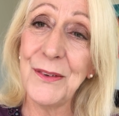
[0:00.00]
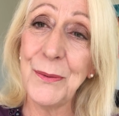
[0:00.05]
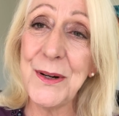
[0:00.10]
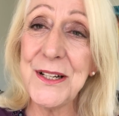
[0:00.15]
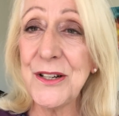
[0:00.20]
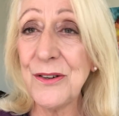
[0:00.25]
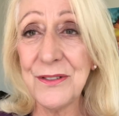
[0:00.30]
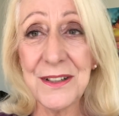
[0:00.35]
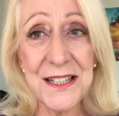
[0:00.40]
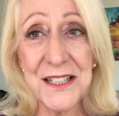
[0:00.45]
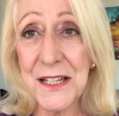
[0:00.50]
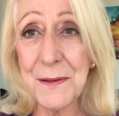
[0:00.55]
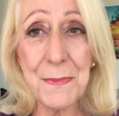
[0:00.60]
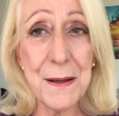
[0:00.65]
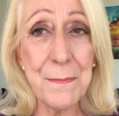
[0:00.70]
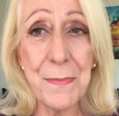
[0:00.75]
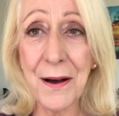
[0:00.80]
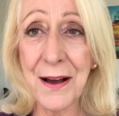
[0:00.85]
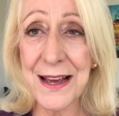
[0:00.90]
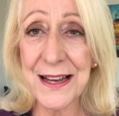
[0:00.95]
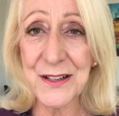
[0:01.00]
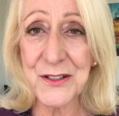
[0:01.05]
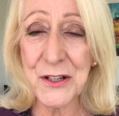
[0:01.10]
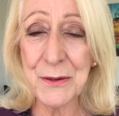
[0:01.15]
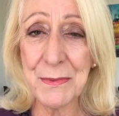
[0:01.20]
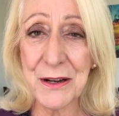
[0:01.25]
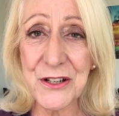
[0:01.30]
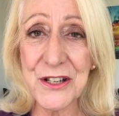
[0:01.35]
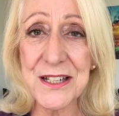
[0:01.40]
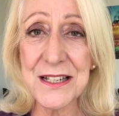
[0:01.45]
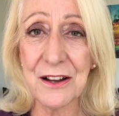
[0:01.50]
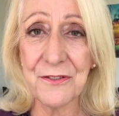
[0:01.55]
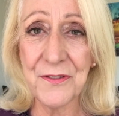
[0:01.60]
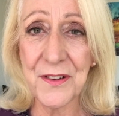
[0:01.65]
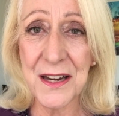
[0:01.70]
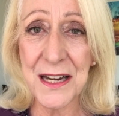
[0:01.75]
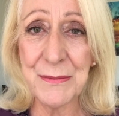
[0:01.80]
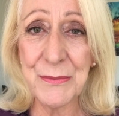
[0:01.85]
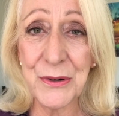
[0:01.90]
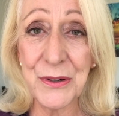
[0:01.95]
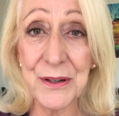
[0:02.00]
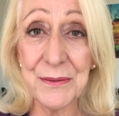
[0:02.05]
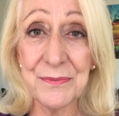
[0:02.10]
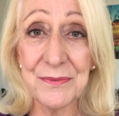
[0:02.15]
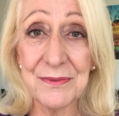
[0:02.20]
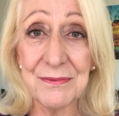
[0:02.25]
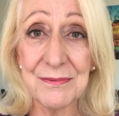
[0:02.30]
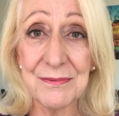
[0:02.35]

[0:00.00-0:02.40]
We don't need to be buying so much stuff anymore.